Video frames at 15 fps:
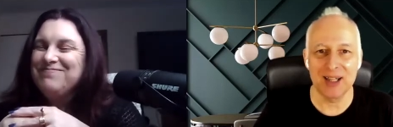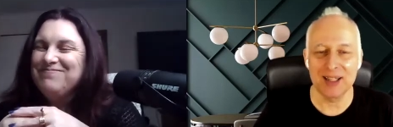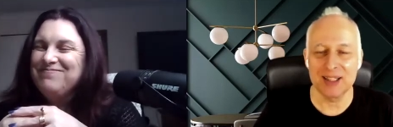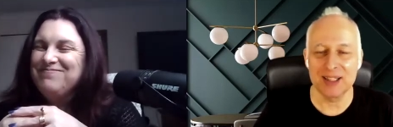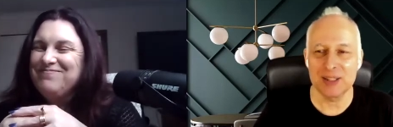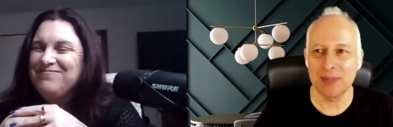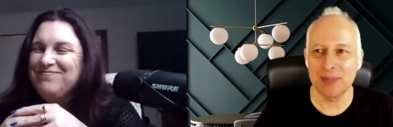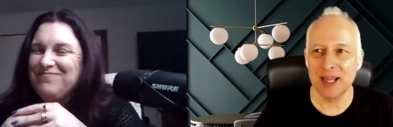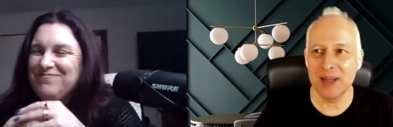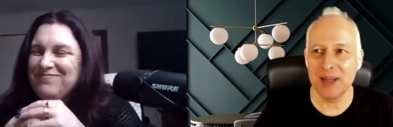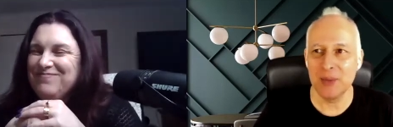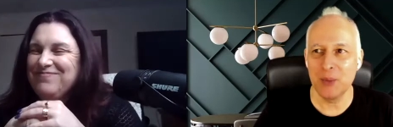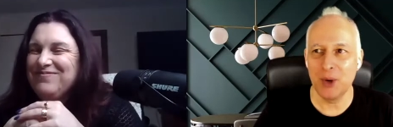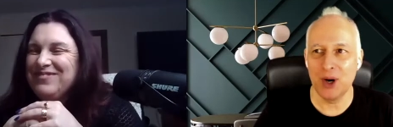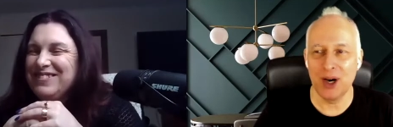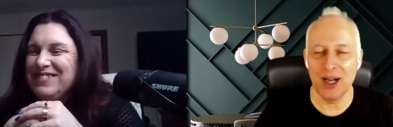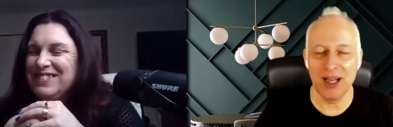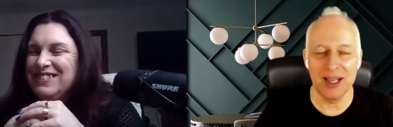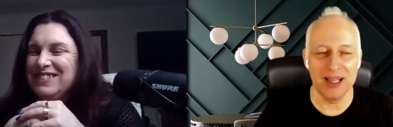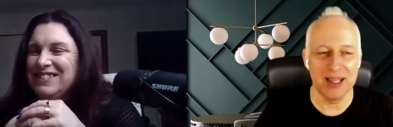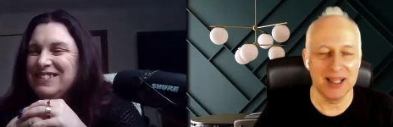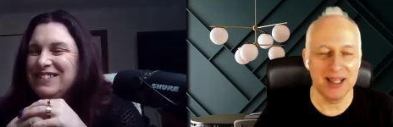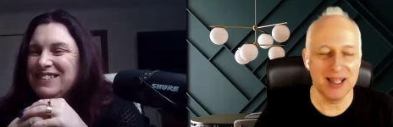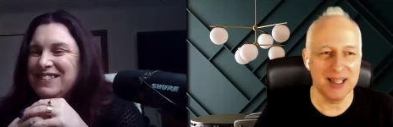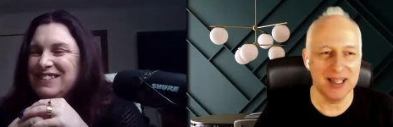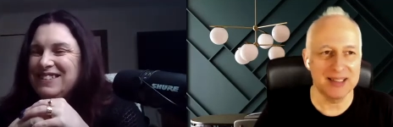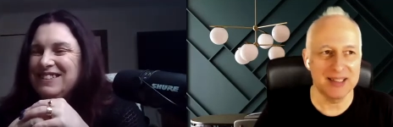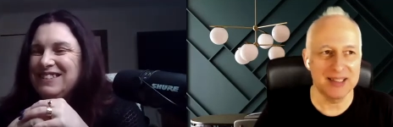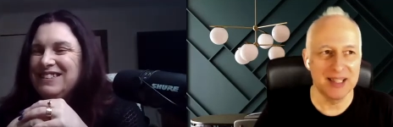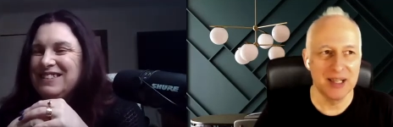Speaker 1: explain why.
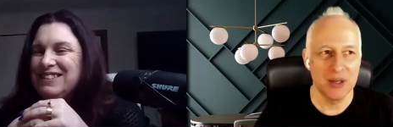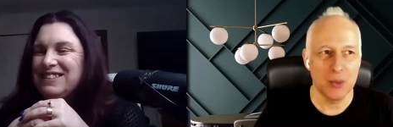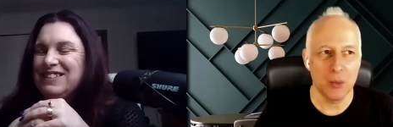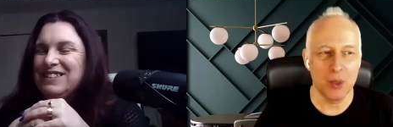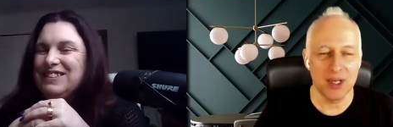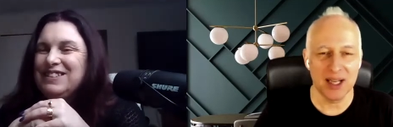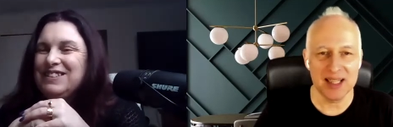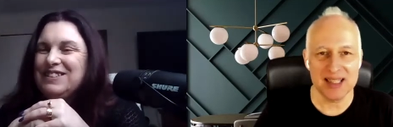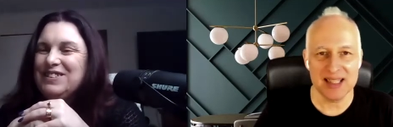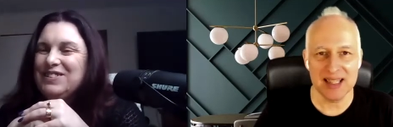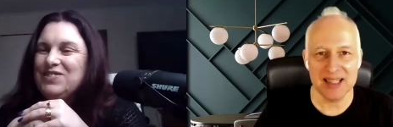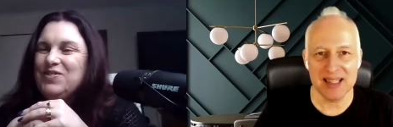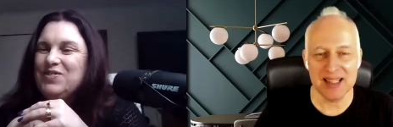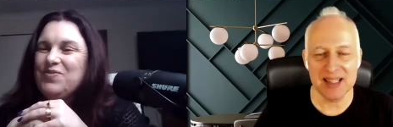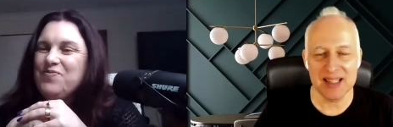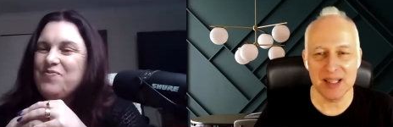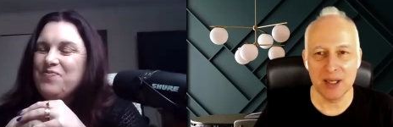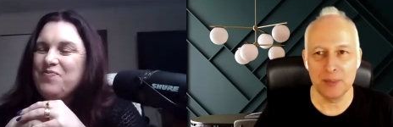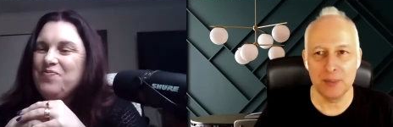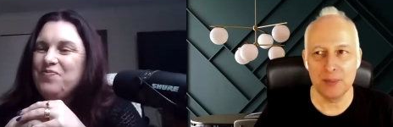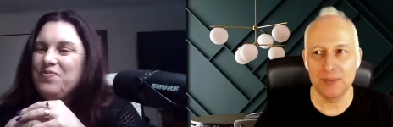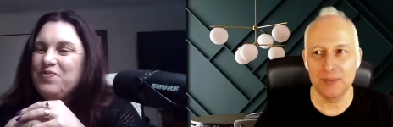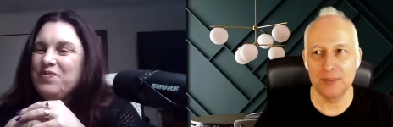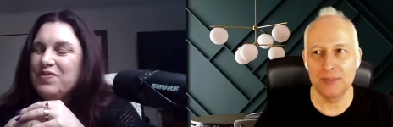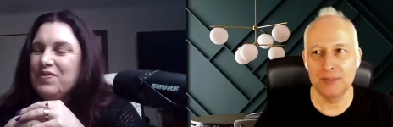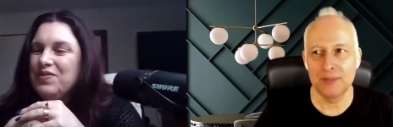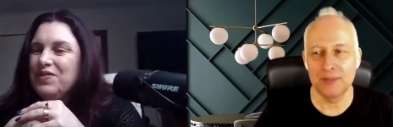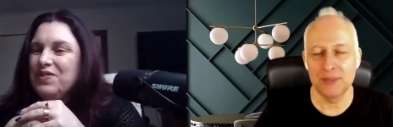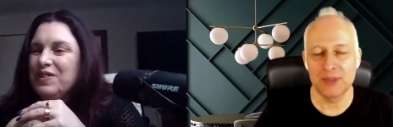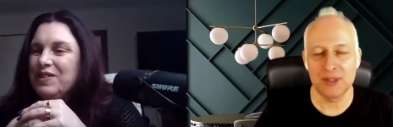It's when I set this up
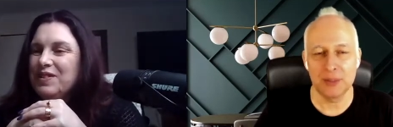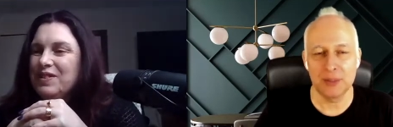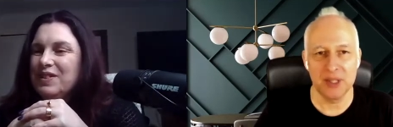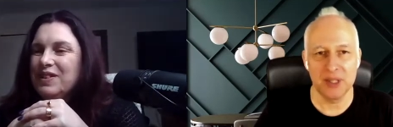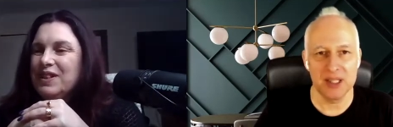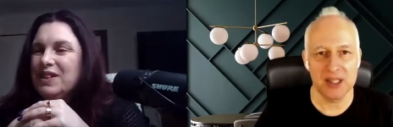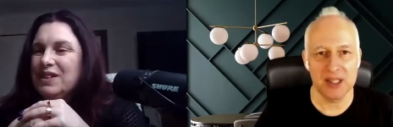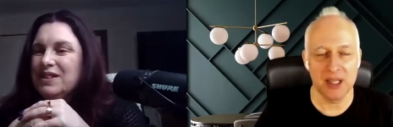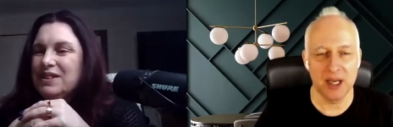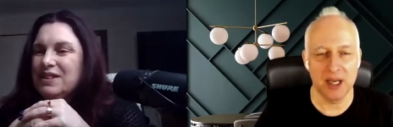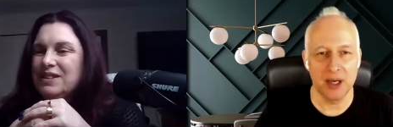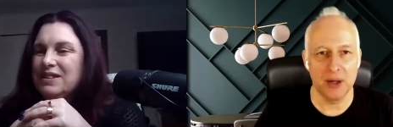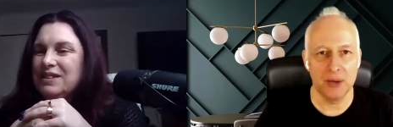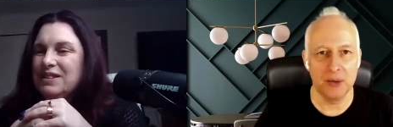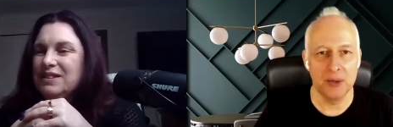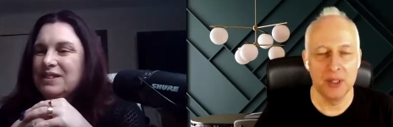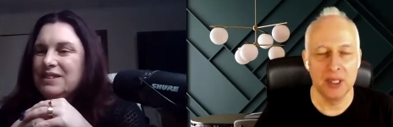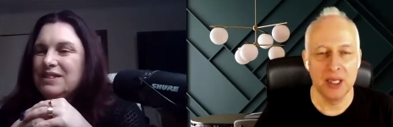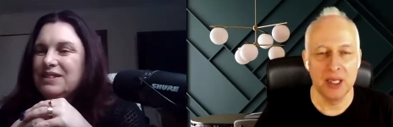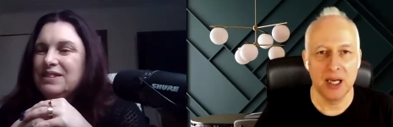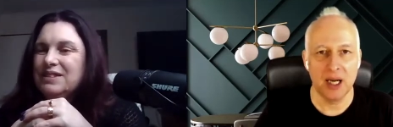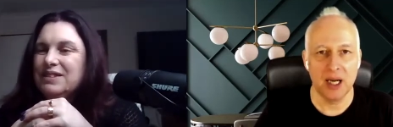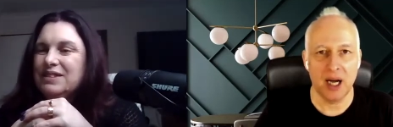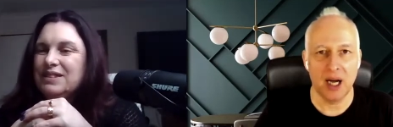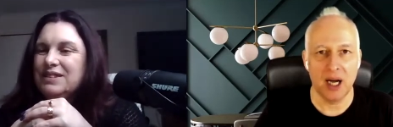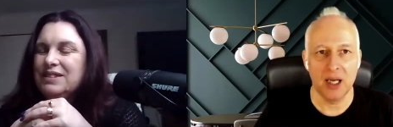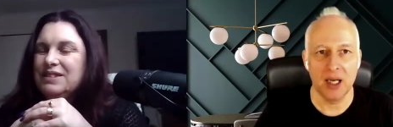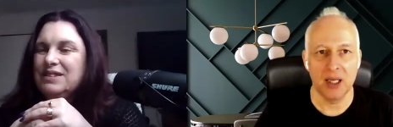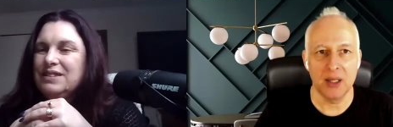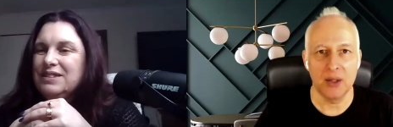some years ago,
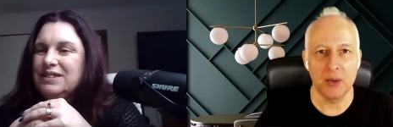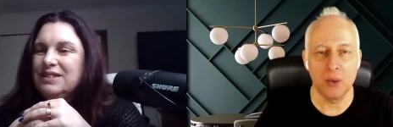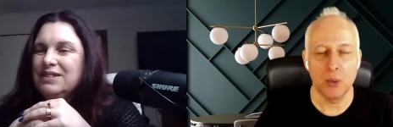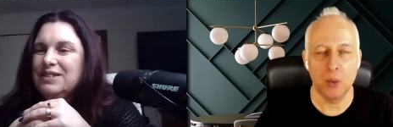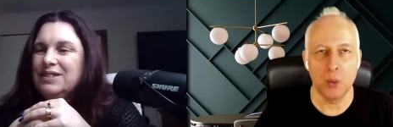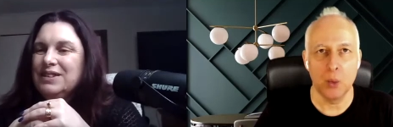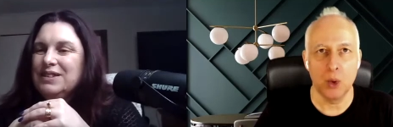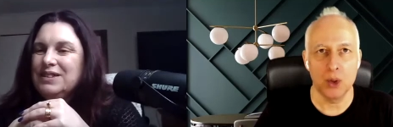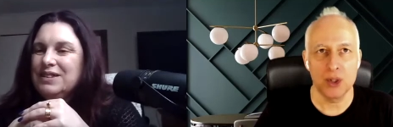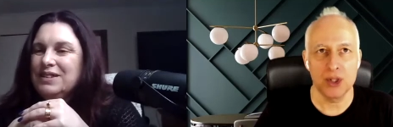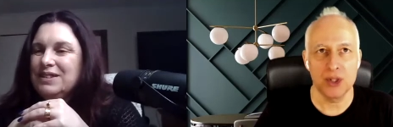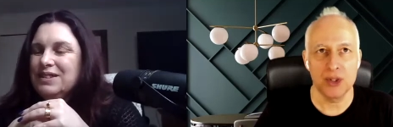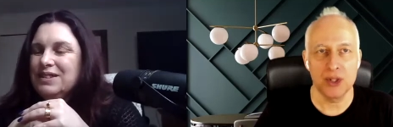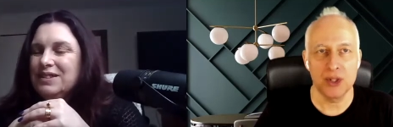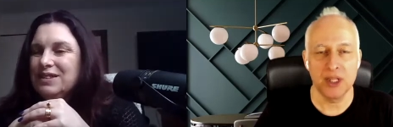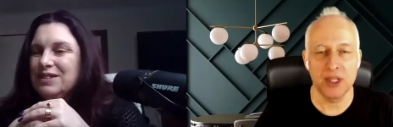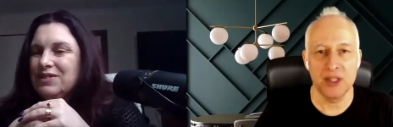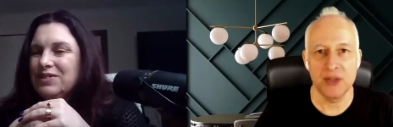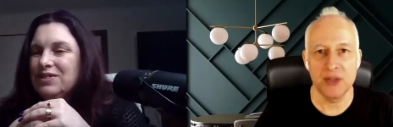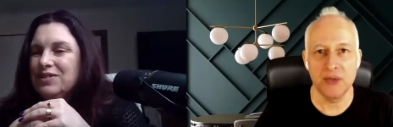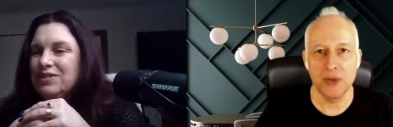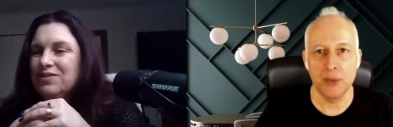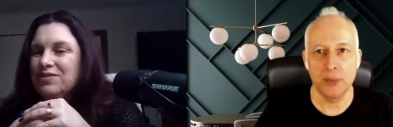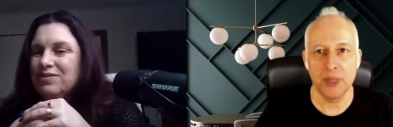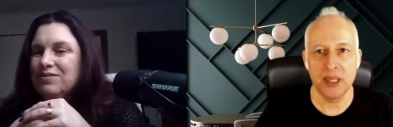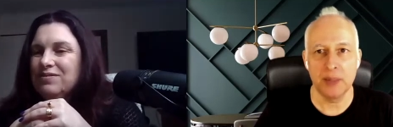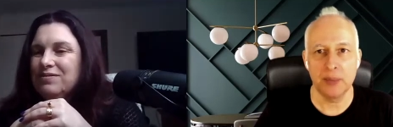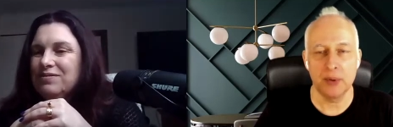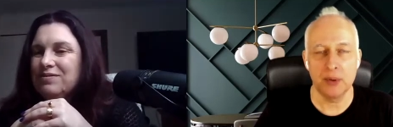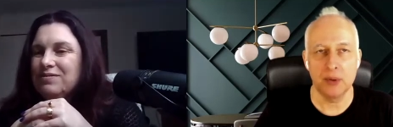I wanted to interview
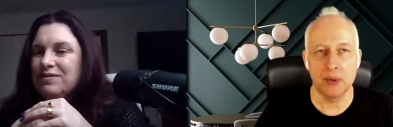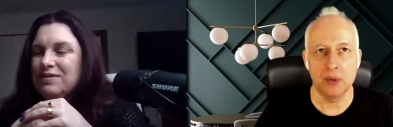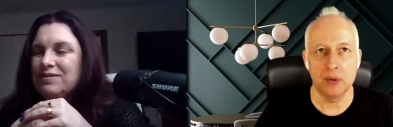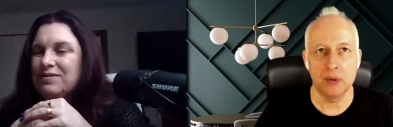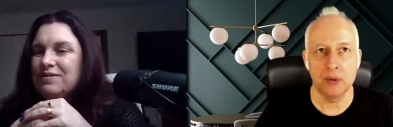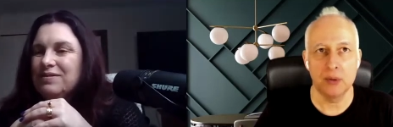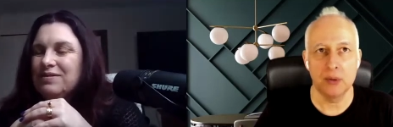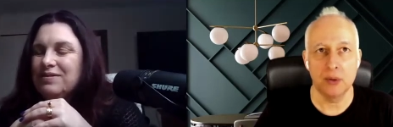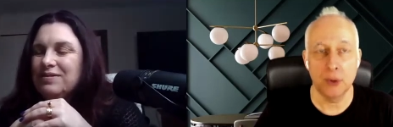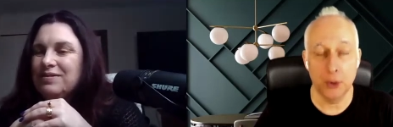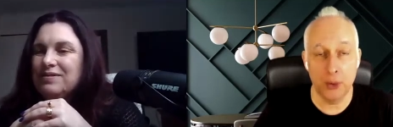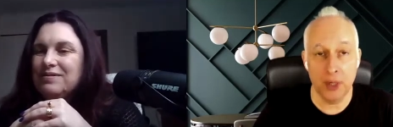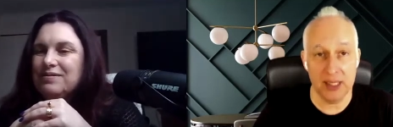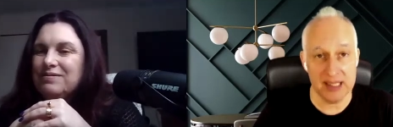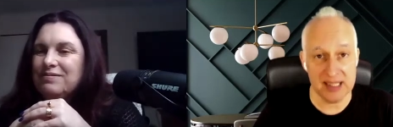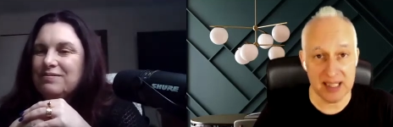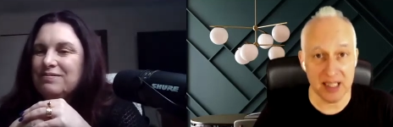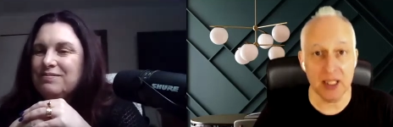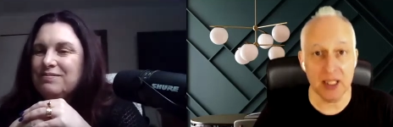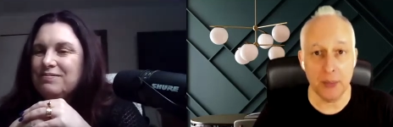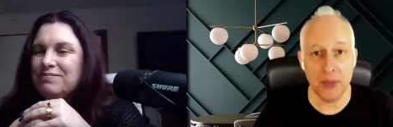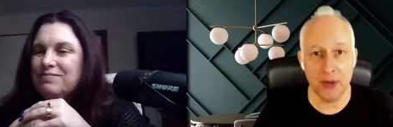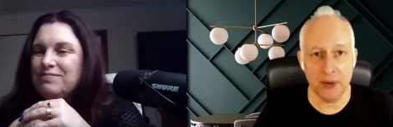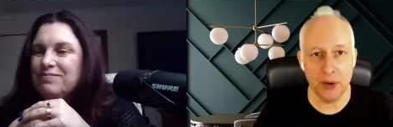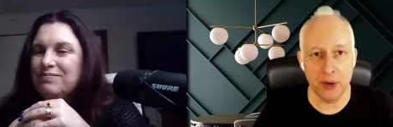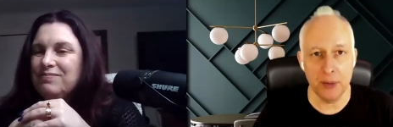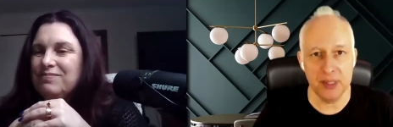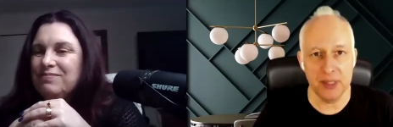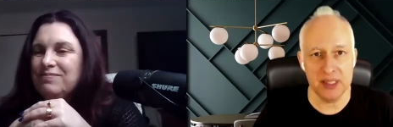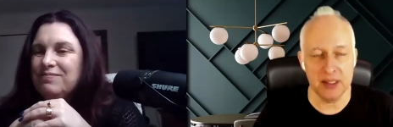people who had set up their
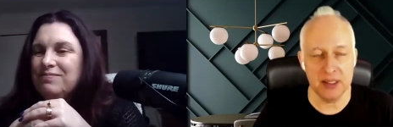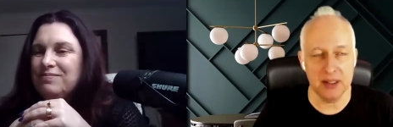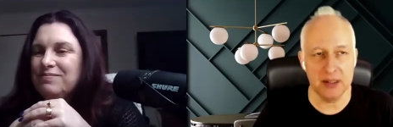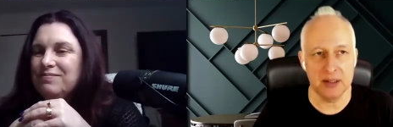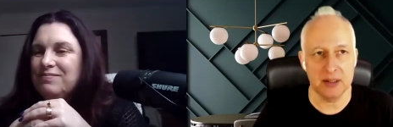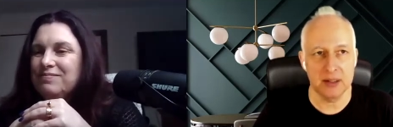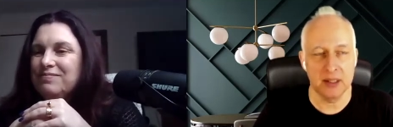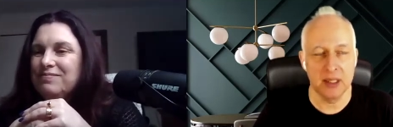own business